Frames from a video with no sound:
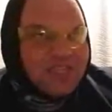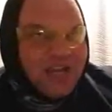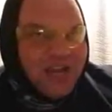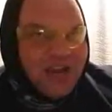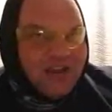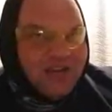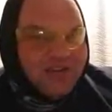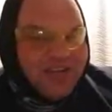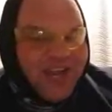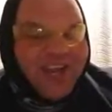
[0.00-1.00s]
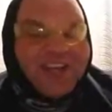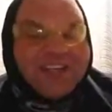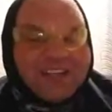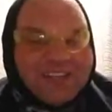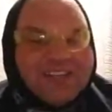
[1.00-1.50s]
So yeah,
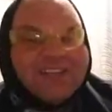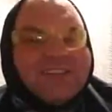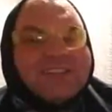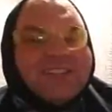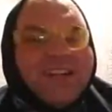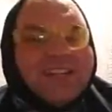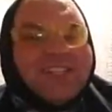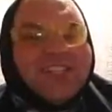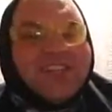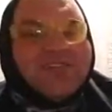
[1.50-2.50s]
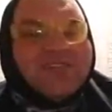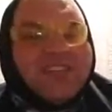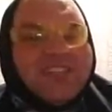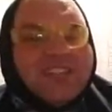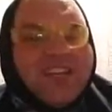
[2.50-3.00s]
and today's
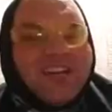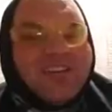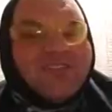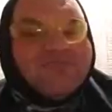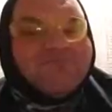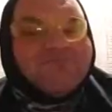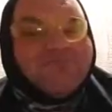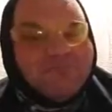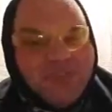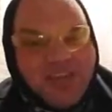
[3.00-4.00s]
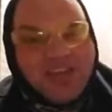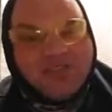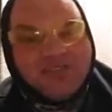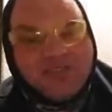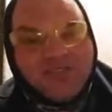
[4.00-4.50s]
Tuesday. So
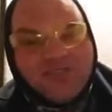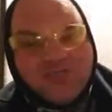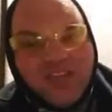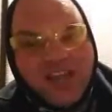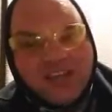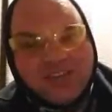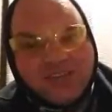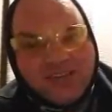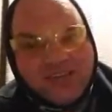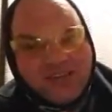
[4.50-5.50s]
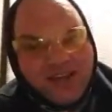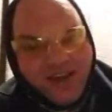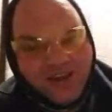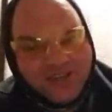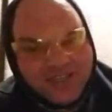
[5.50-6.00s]
yeah, till then,
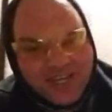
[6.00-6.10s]
I'll